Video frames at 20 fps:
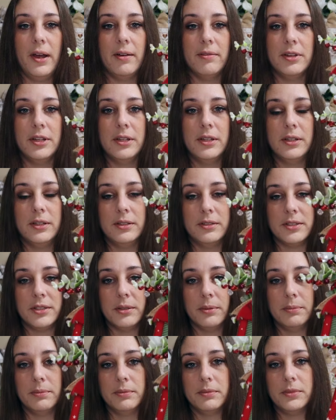have it in
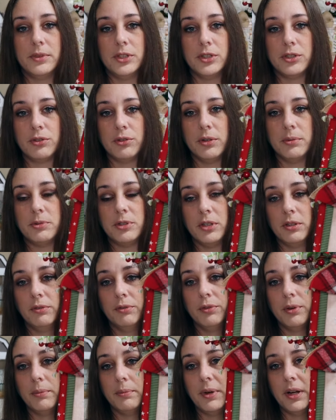some description
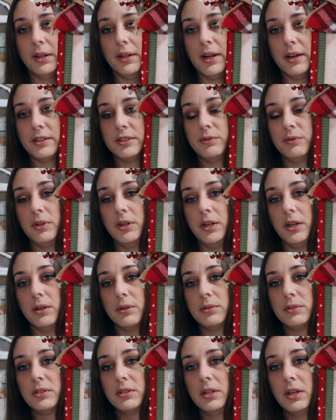from my last
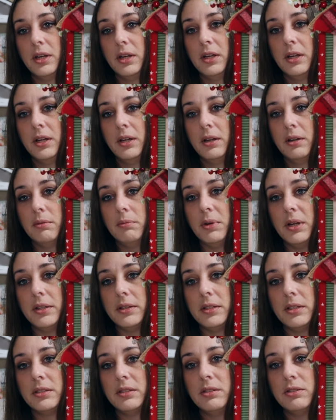videos. But
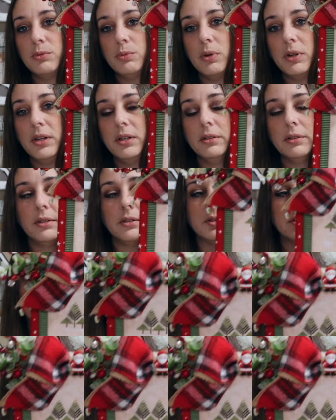this is what it looks